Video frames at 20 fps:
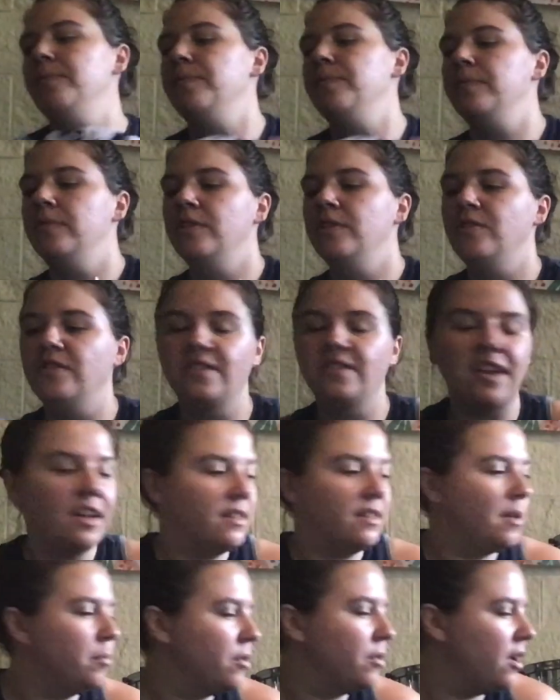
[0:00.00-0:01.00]
There's a style
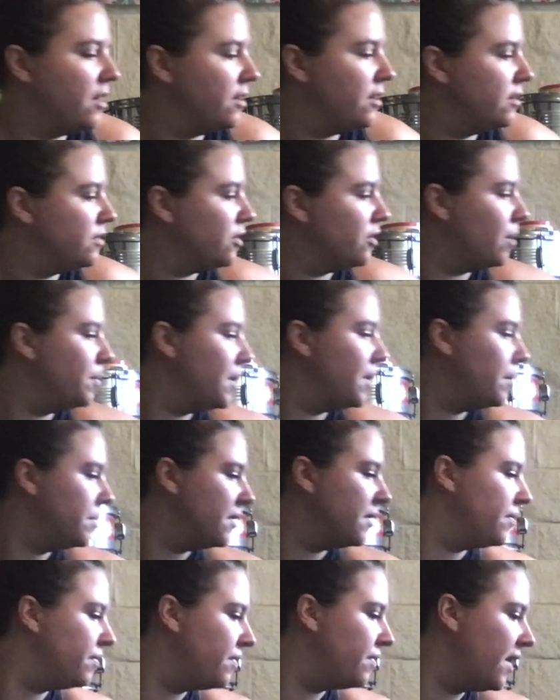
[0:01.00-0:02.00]
number on there, so I'll be able
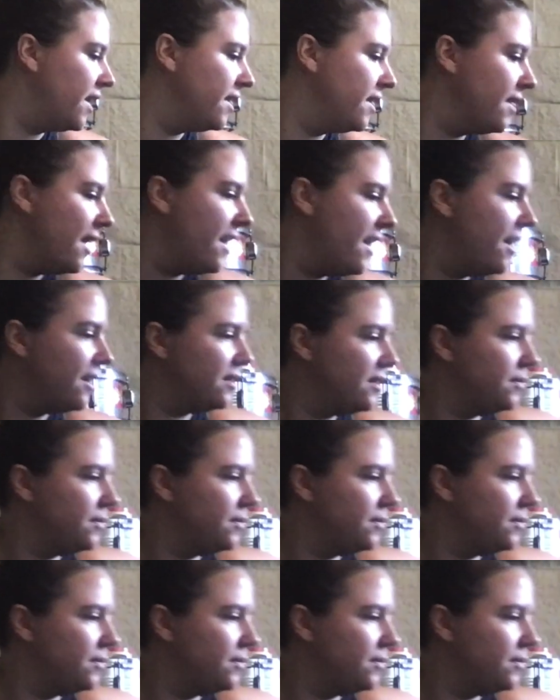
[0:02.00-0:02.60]
to find that.